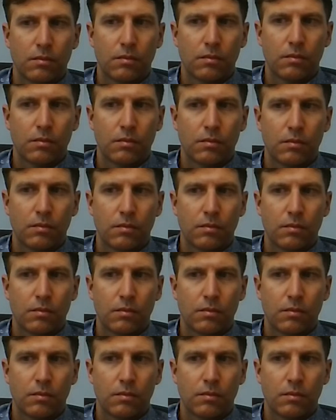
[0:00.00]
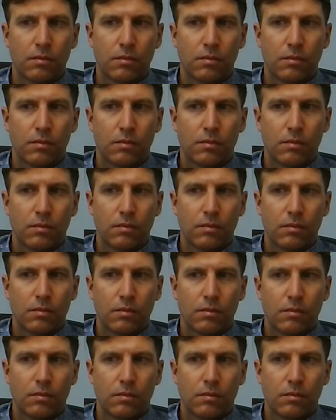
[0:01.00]

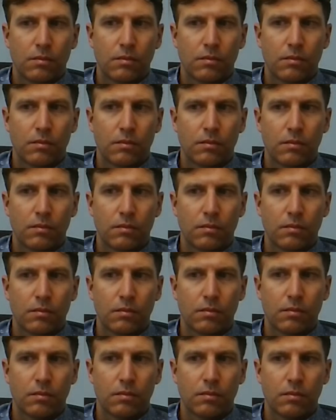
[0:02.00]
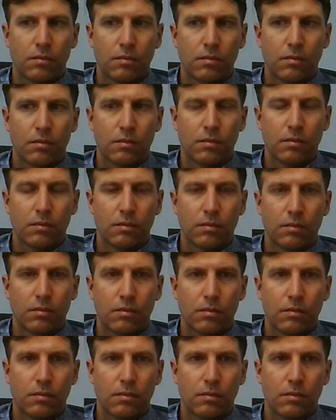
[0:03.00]

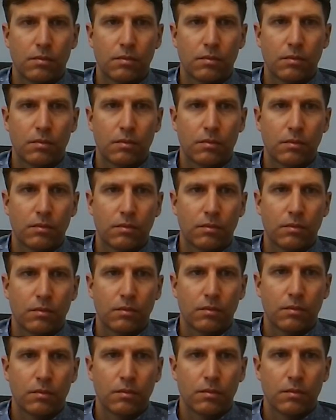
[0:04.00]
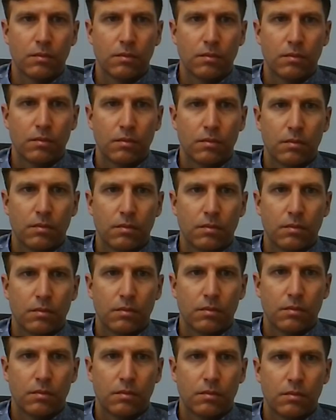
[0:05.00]

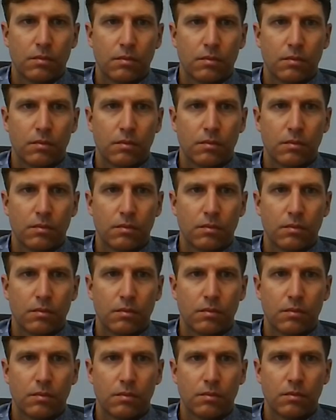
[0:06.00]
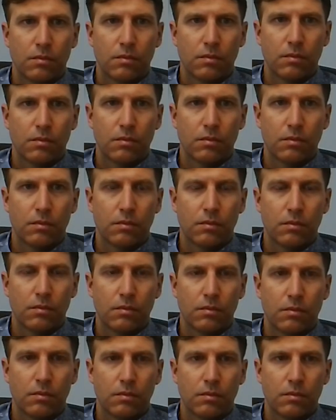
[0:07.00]
No words are spoken by the person on screen.